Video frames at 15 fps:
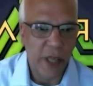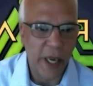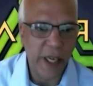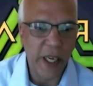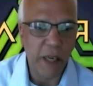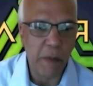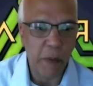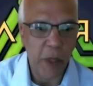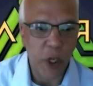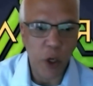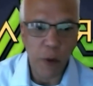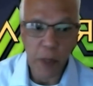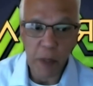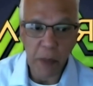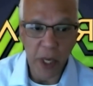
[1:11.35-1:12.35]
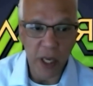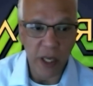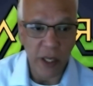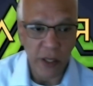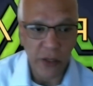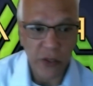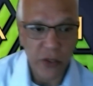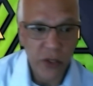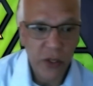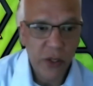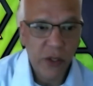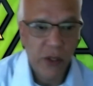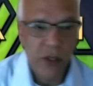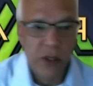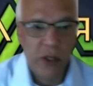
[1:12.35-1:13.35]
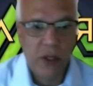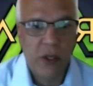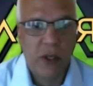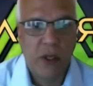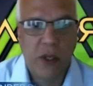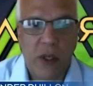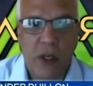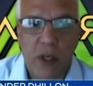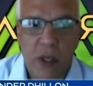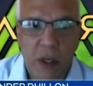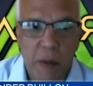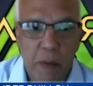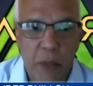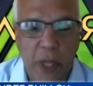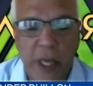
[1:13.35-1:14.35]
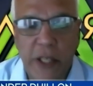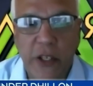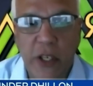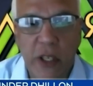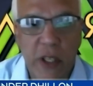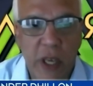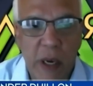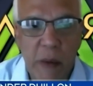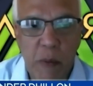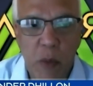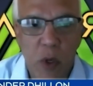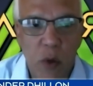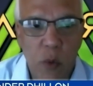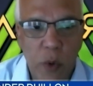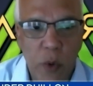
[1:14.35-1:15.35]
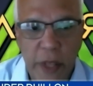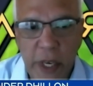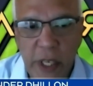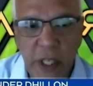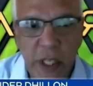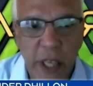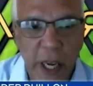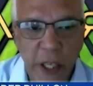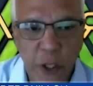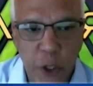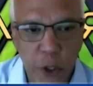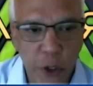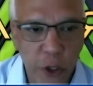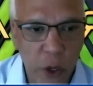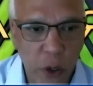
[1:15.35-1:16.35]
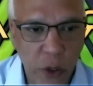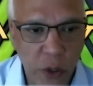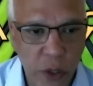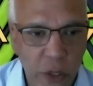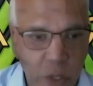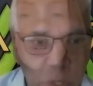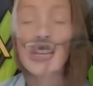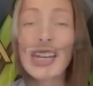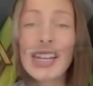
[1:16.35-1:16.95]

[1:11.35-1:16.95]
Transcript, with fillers: taking human beings, placing them within danger zones.